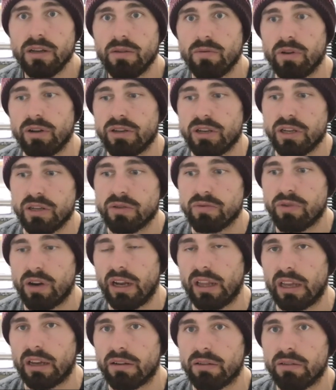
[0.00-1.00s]
which is
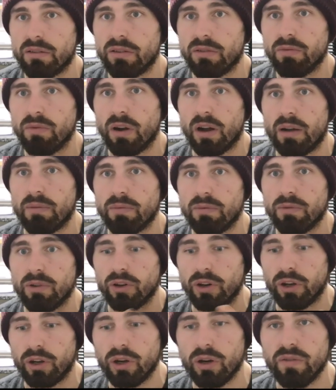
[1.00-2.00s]
really what I'm
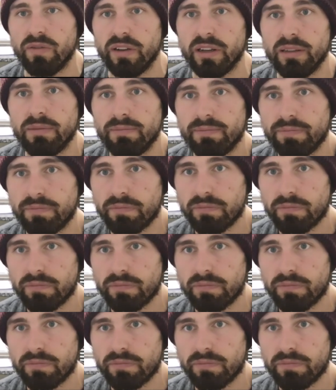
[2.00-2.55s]
going to cover.